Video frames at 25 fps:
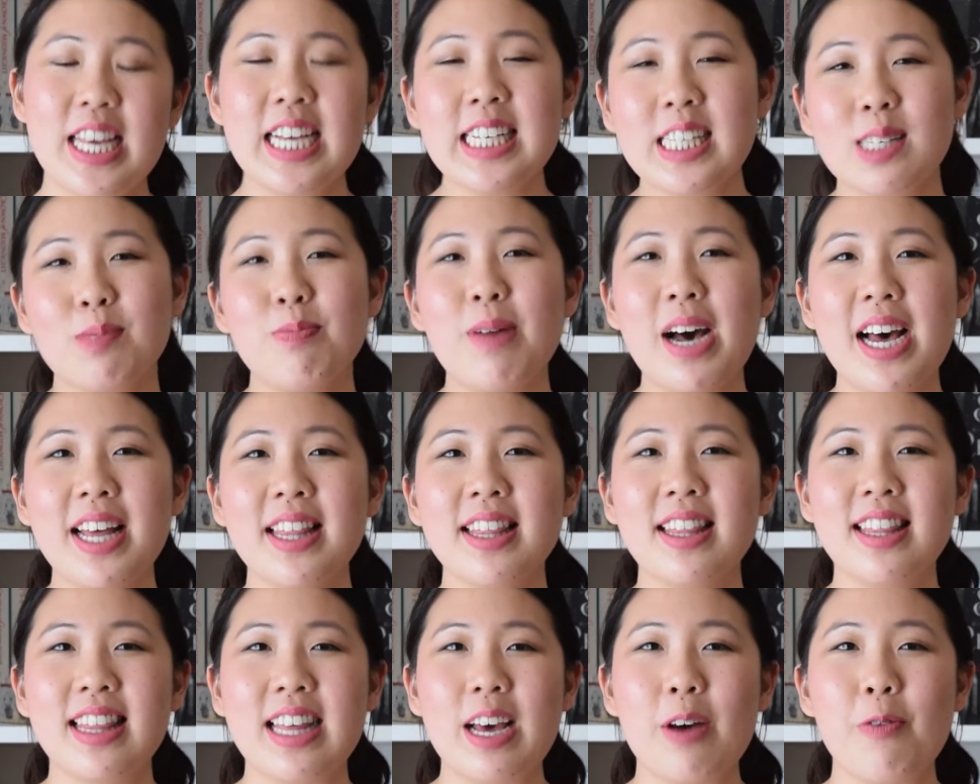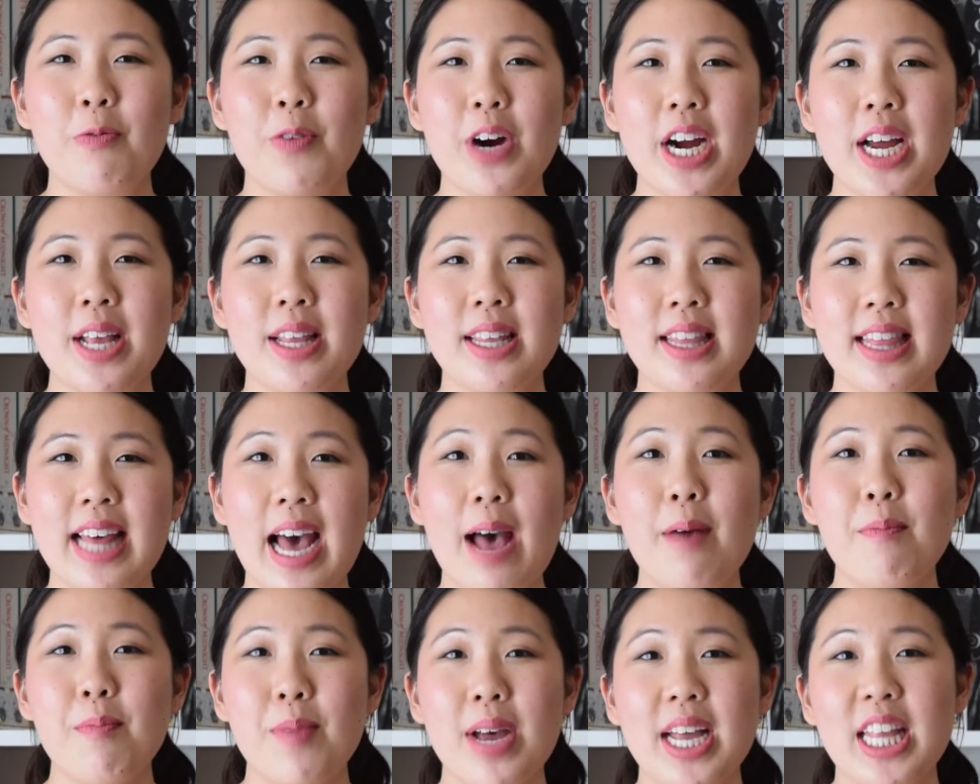This month there weren't
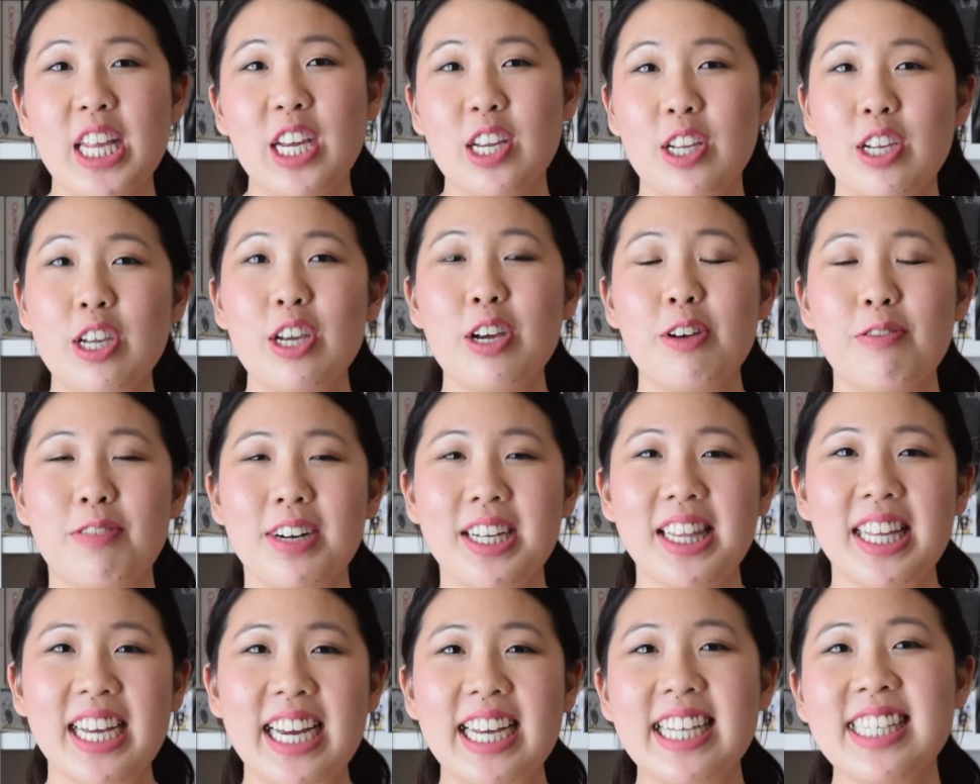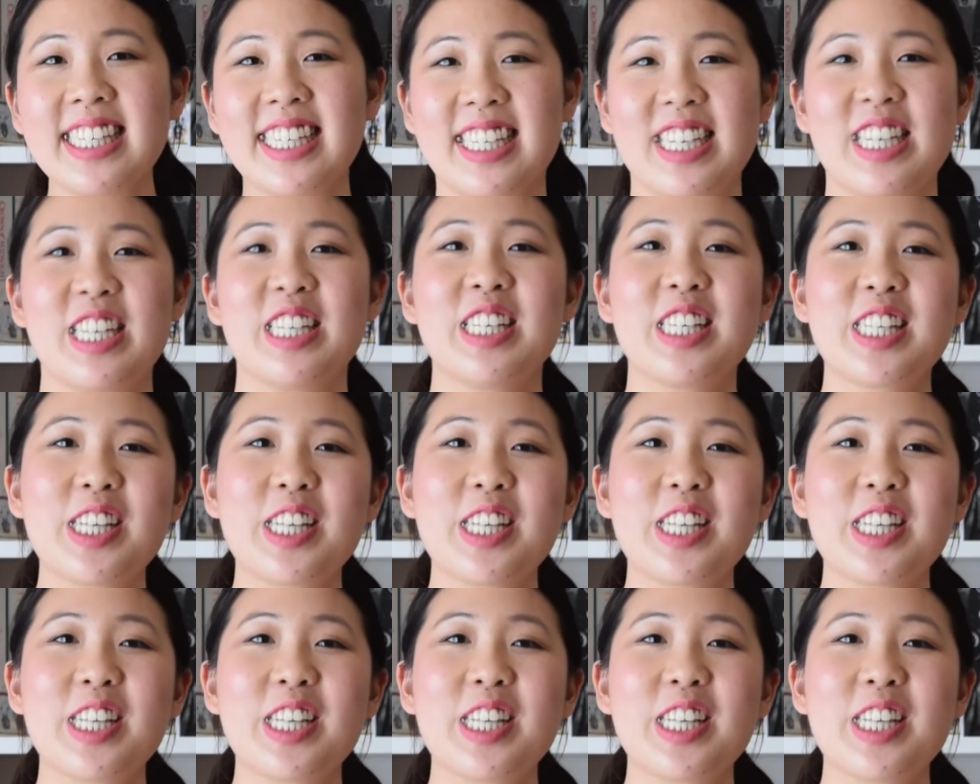that many new releases,